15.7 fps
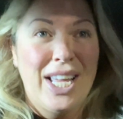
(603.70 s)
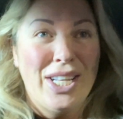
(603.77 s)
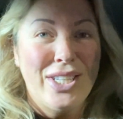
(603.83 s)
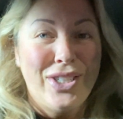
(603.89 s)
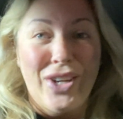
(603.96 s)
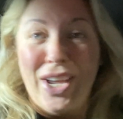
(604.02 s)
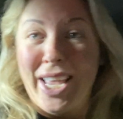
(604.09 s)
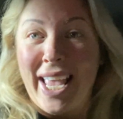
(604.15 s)

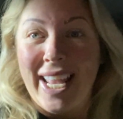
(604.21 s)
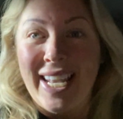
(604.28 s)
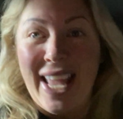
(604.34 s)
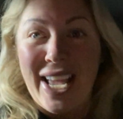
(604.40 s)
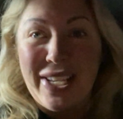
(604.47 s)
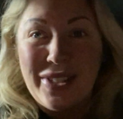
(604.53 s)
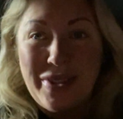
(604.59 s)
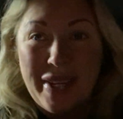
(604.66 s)
try again
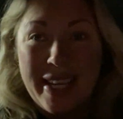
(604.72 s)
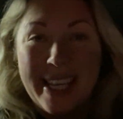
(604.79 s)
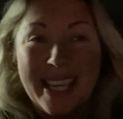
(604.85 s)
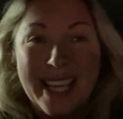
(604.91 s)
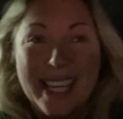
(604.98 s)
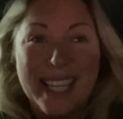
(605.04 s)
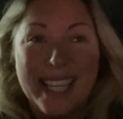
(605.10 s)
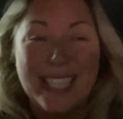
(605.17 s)
next
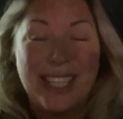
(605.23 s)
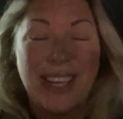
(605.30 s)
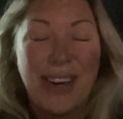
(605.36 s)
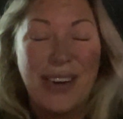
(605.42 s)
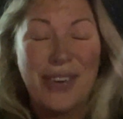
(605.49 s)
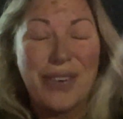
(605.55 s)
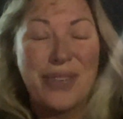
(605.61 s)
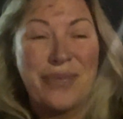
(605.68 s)
week.
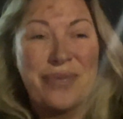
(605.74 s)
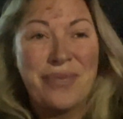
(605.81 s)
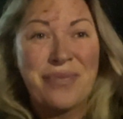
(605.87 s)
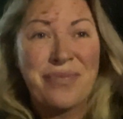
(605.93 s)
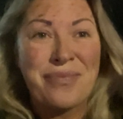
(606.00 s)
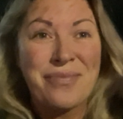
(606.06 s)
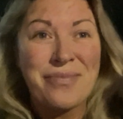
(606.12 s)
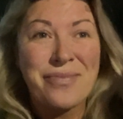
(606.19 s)
So
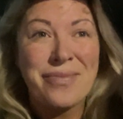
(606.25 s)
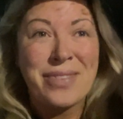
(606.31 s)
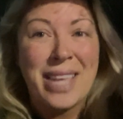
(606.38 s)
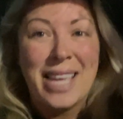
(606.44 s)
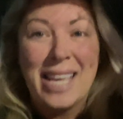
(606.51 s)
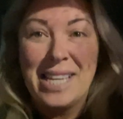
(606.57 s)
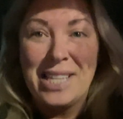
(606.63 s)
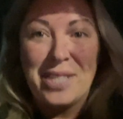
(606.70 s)

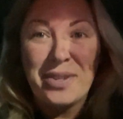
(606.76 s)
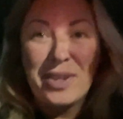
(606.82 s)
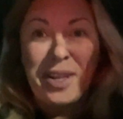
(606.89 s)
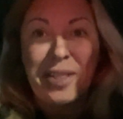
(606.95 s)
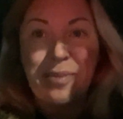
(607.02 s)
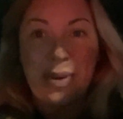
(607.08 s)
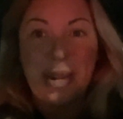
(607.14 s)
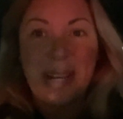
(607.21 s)
Here's to
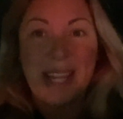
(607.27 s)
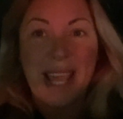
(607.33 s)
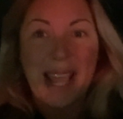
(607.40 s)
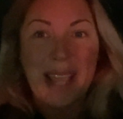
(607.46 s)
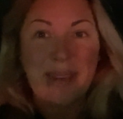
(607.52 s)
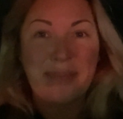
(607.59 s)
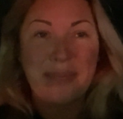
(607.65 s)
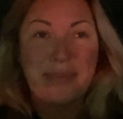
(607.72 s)
another
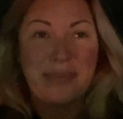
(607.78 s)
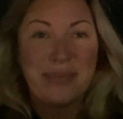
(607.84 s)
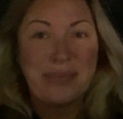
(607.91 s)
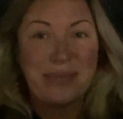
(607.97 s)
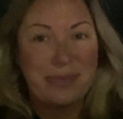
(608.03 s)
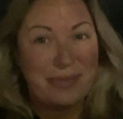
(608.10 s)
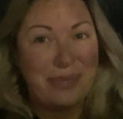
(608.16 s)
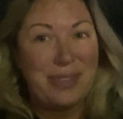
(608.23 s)
Monday.
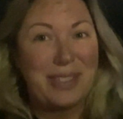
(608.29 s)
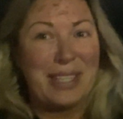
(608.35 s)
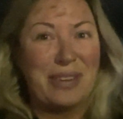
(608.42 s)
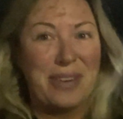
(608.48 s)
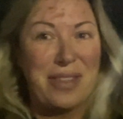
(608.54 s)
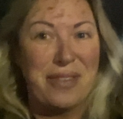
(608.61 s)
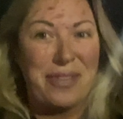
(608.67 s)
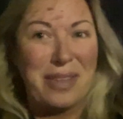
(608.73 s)
See
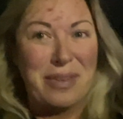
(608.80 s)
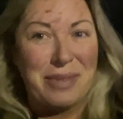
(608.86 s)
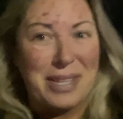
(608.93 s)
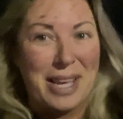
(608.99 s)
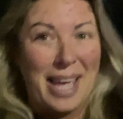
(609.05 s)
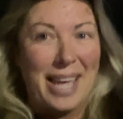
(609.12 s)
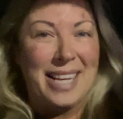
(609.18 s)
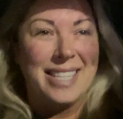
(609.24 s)
you on the flip
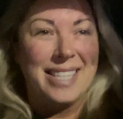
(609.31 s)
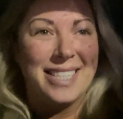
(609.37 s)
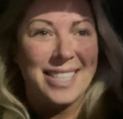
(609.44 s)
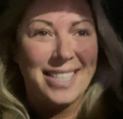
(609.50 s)
side.